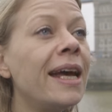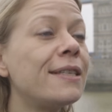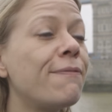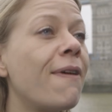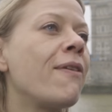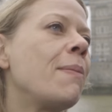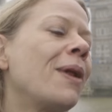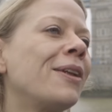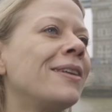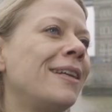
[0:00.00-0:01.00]
It's a very
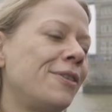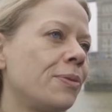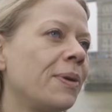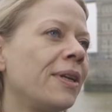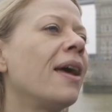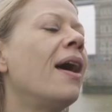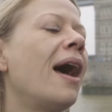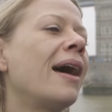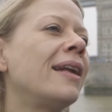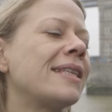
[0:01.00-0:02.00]
blunt instrument,
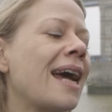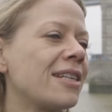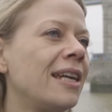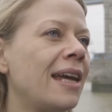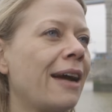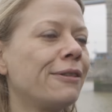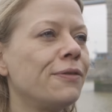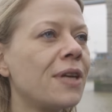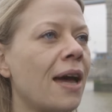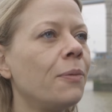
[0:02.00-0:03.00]
and it's actually out
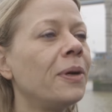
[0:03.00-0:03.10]
of date.